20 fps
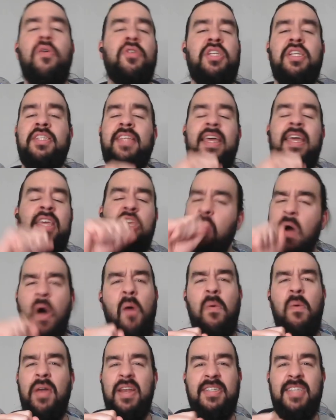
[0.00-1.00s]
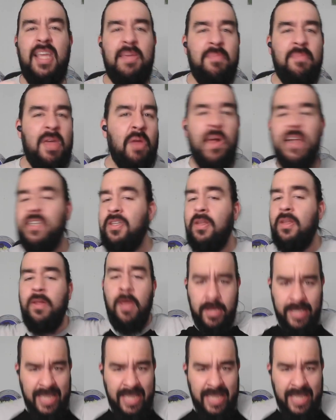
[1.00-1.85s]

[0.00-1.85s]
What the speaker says: She's saying, you all want to see me wrestle?